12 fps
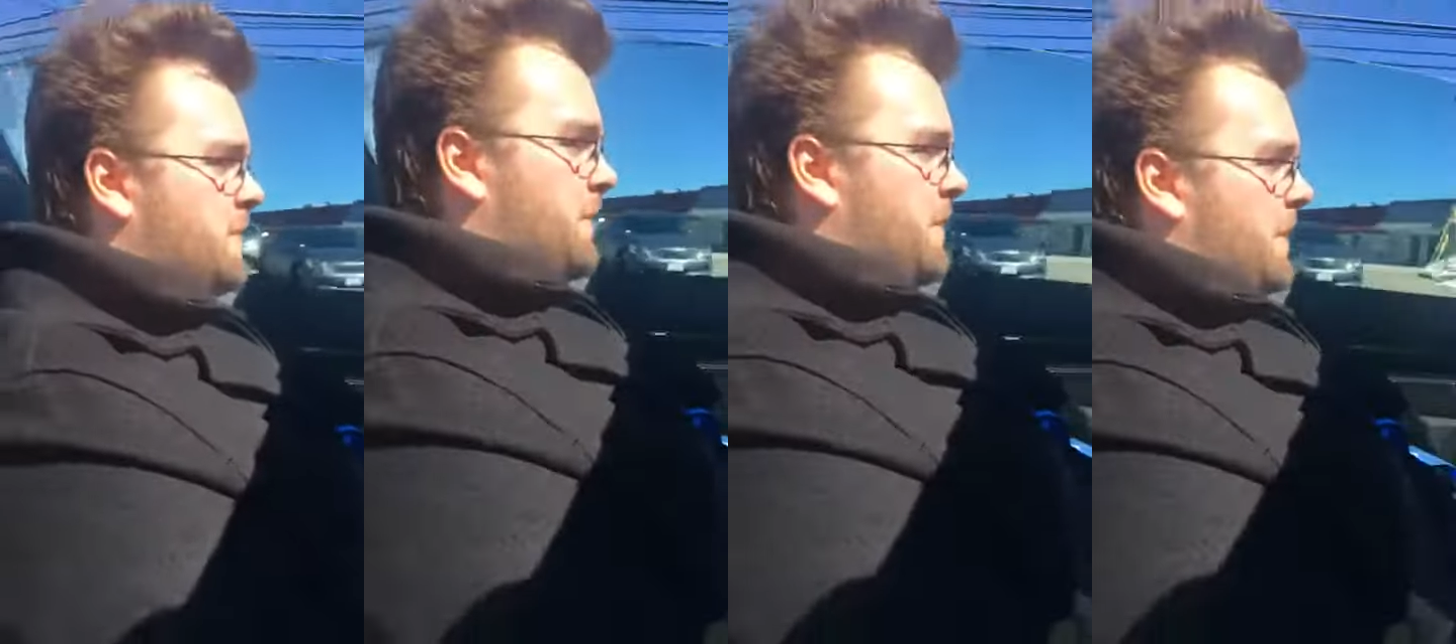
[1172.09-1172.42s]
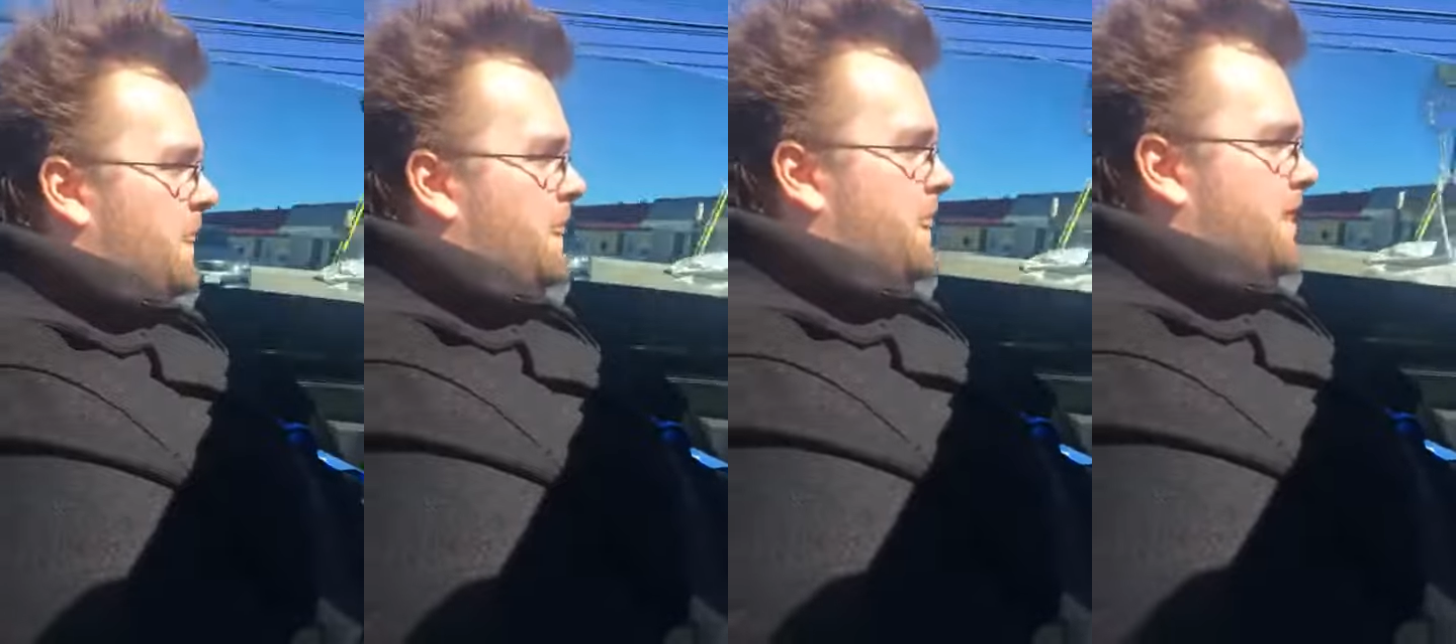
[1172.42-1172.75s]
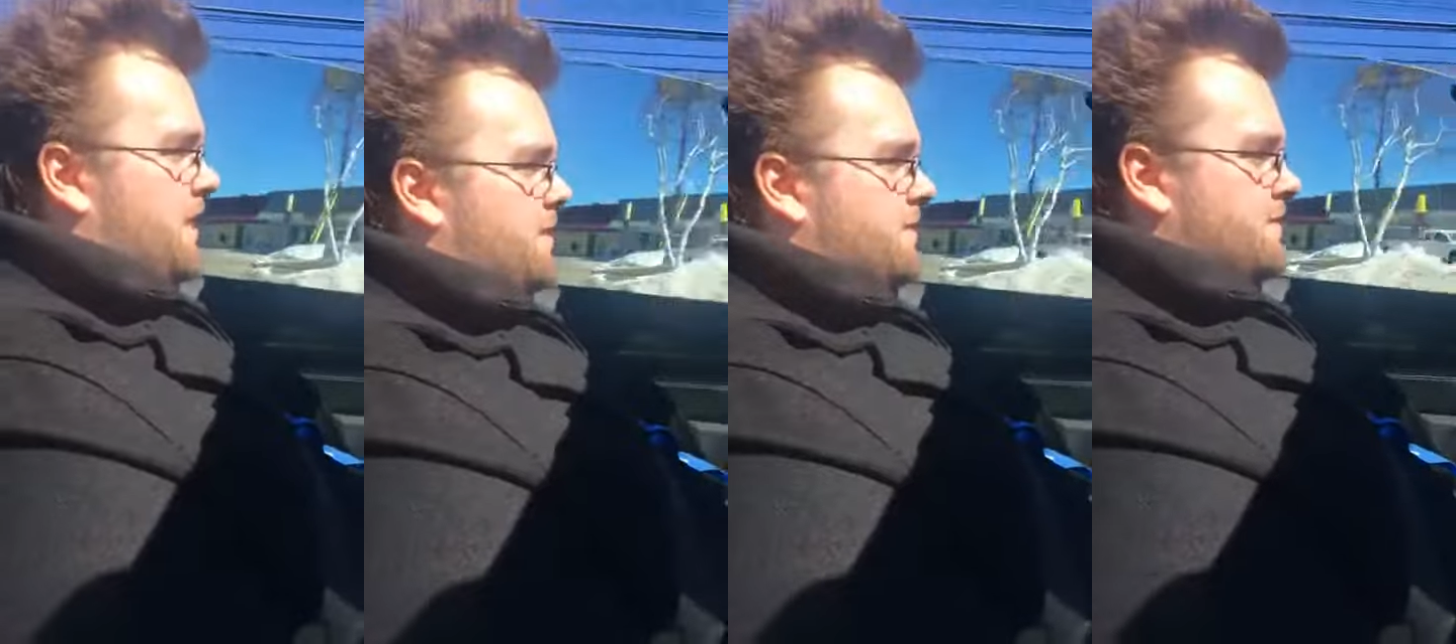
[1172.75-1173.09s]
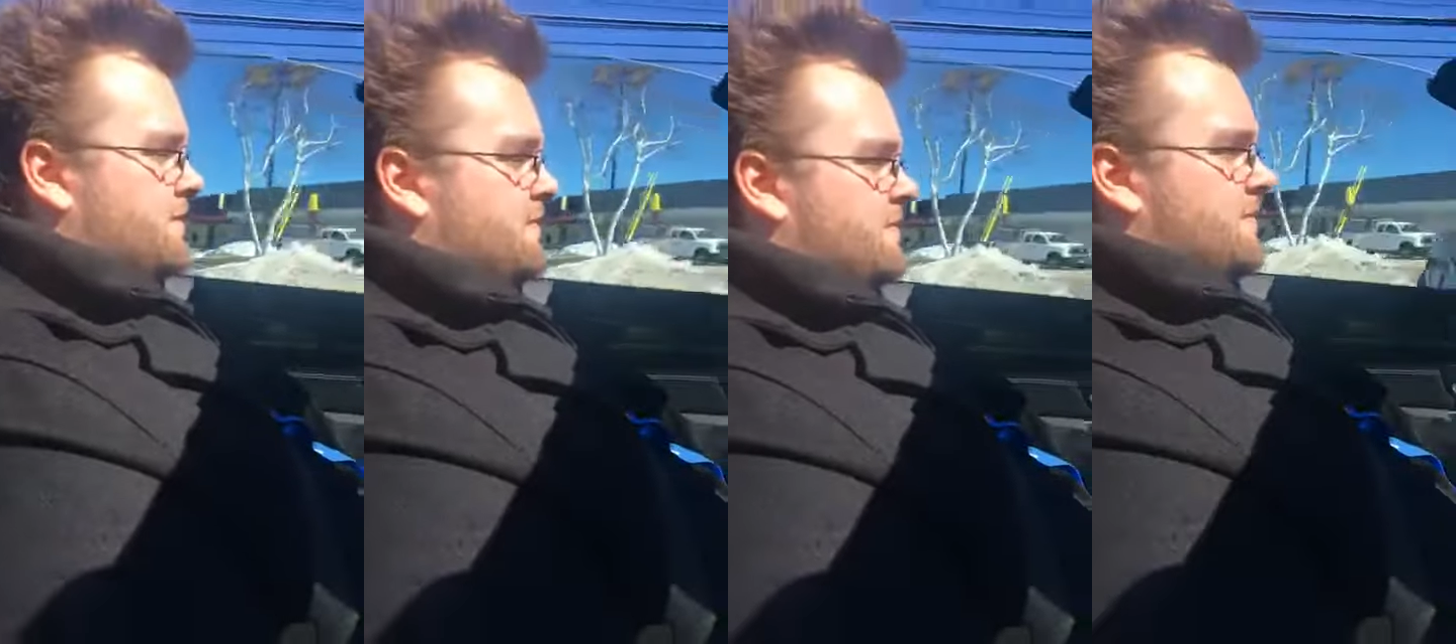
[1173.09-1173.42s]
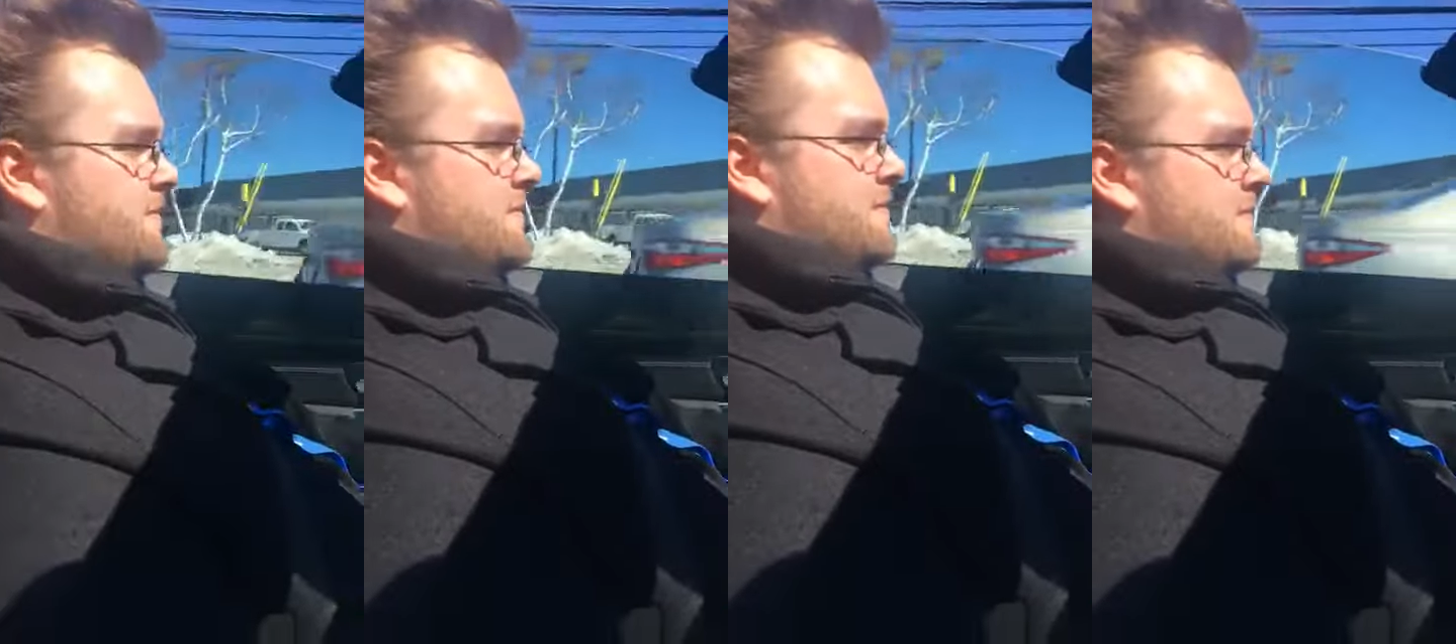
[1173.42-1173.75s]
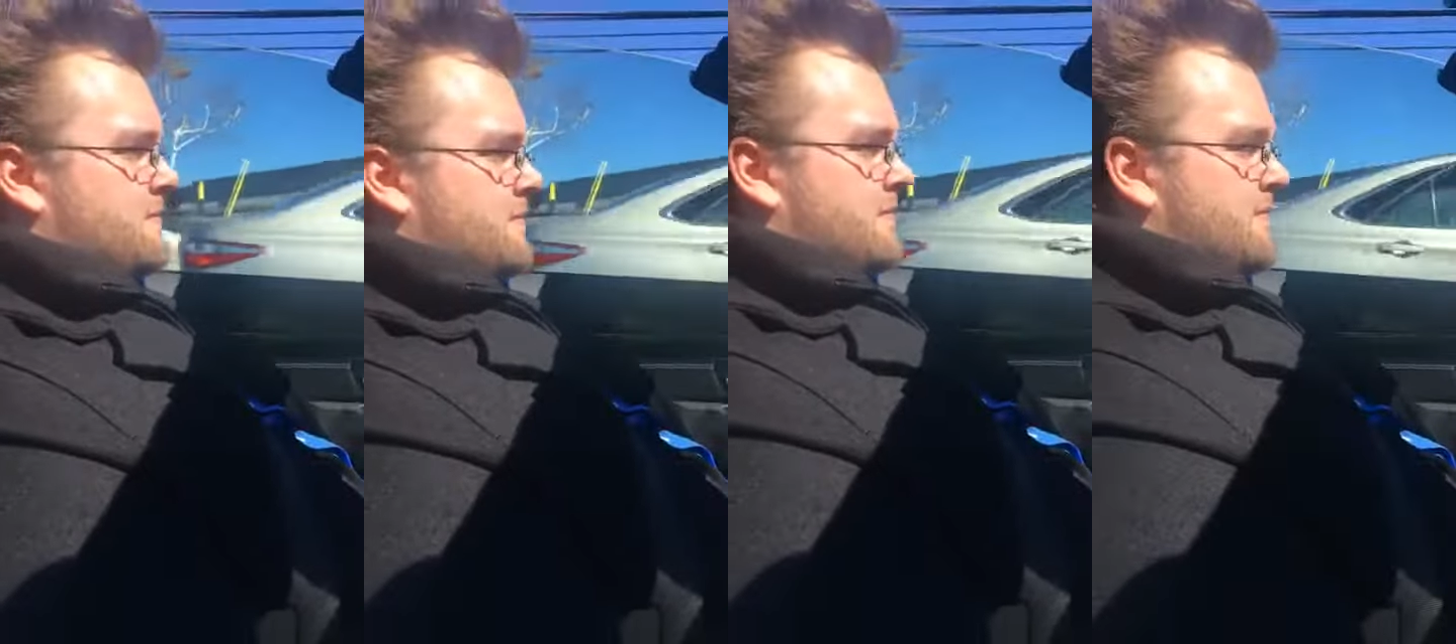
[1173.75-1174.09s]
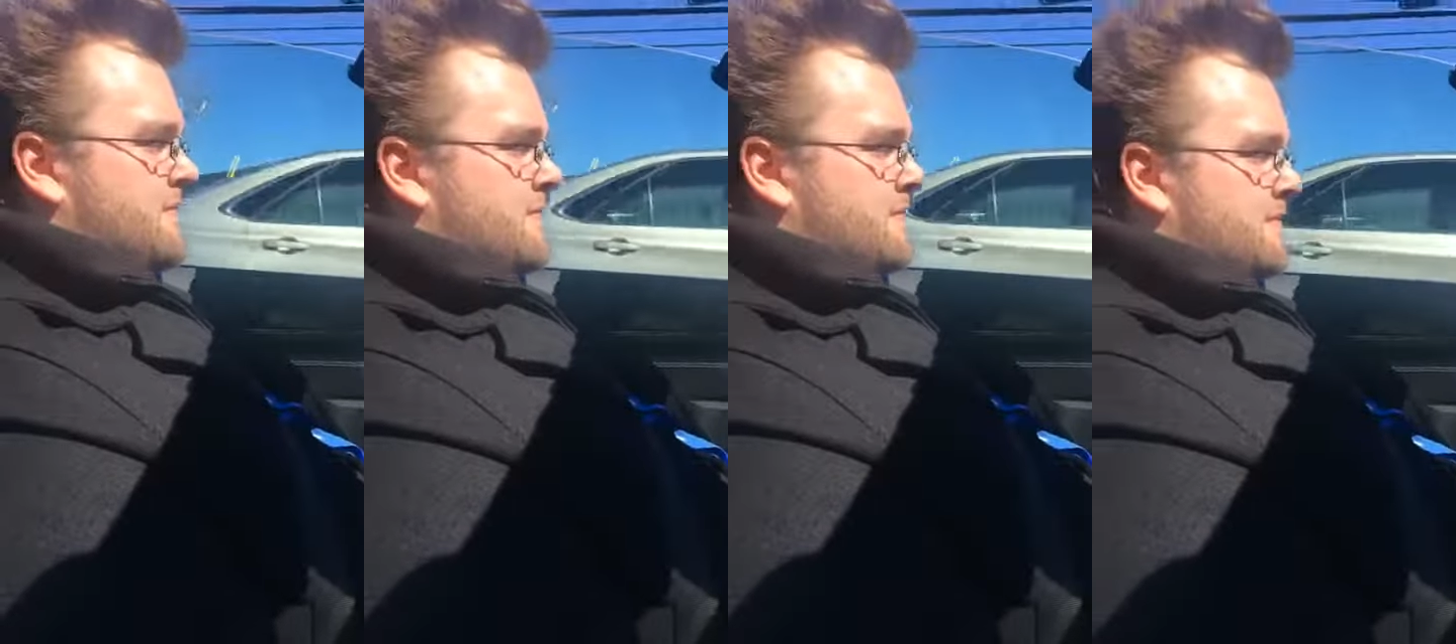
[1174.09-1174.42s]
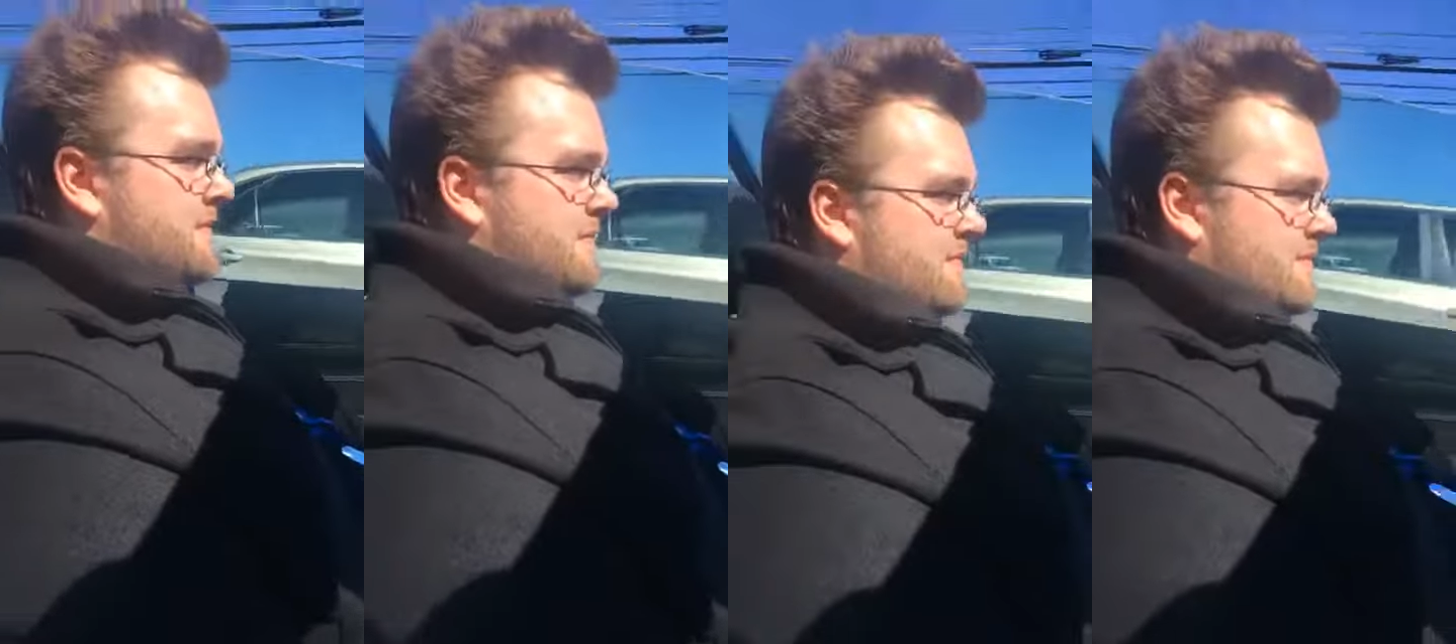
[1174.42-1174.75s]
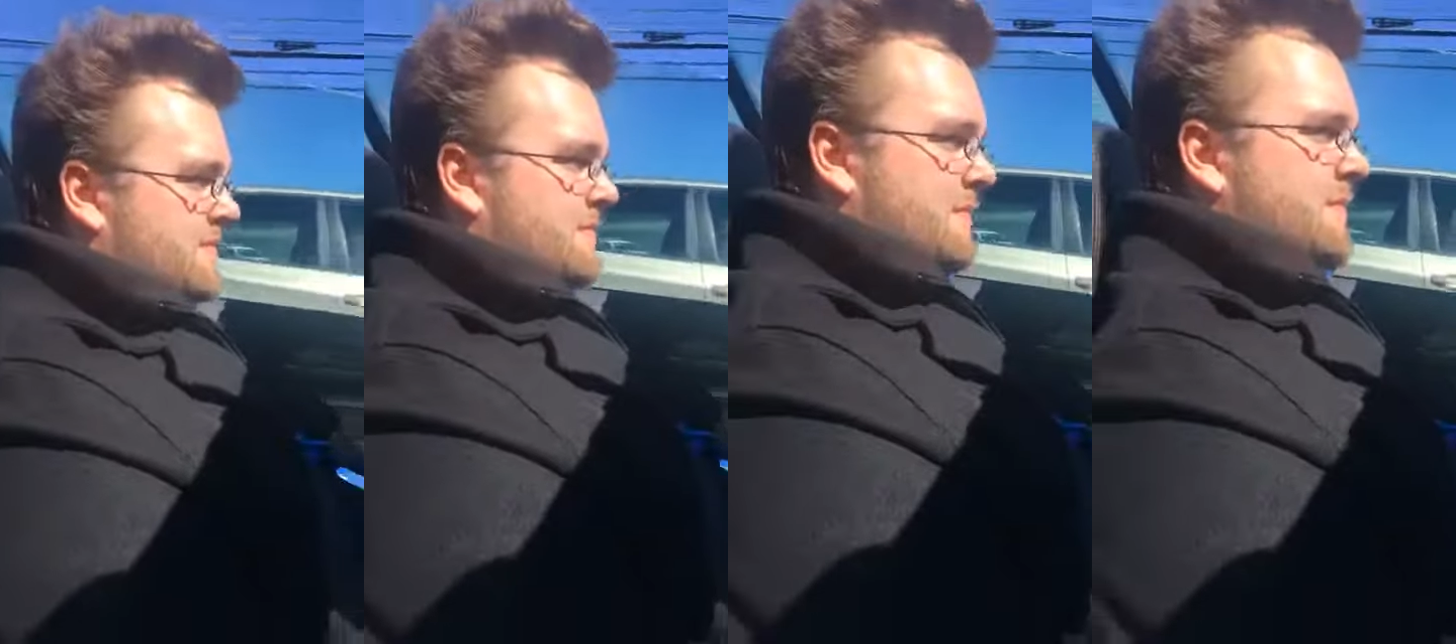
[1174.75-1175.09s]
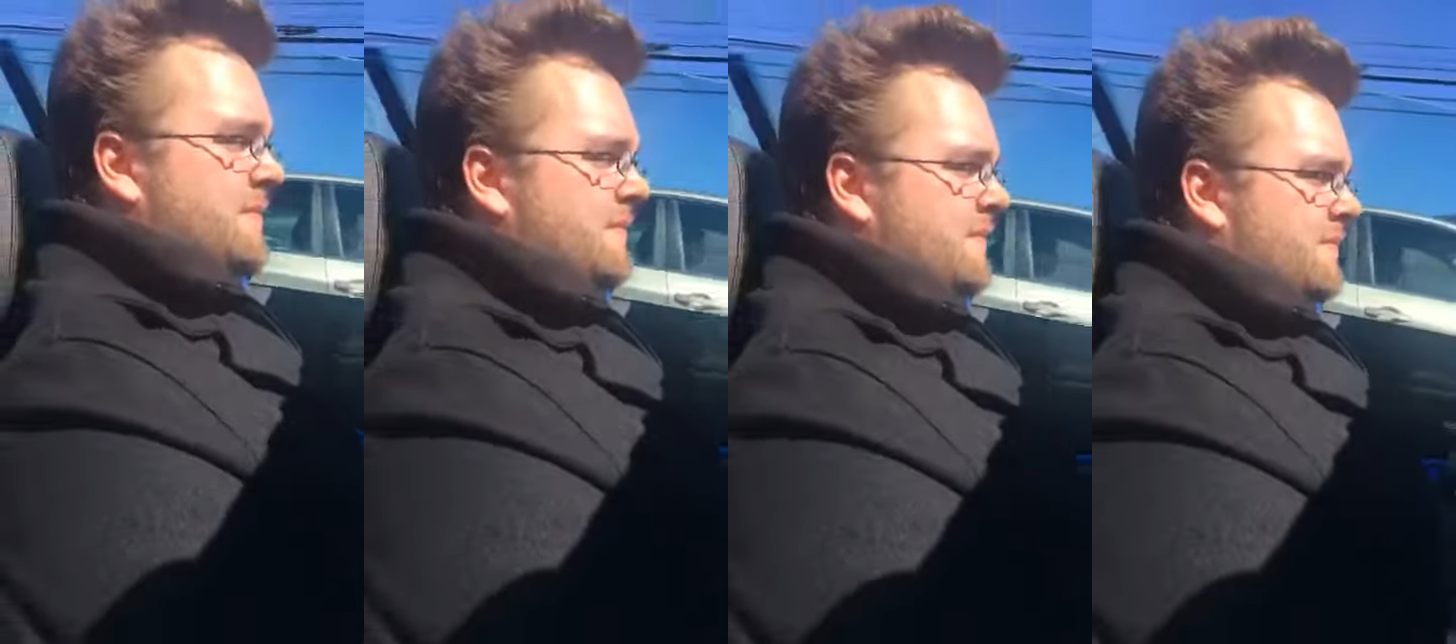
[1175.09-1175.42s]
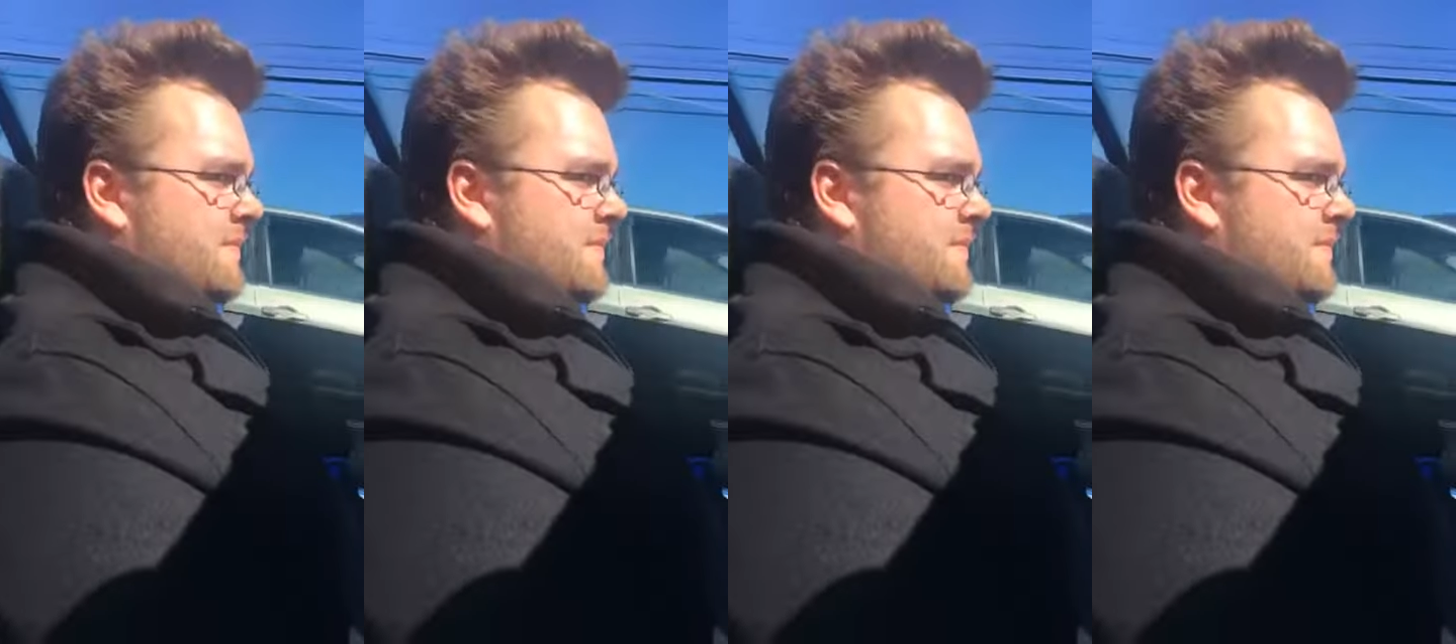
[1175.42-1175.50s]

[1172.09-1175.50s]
says he wants to see it on a clear road, not in traffic.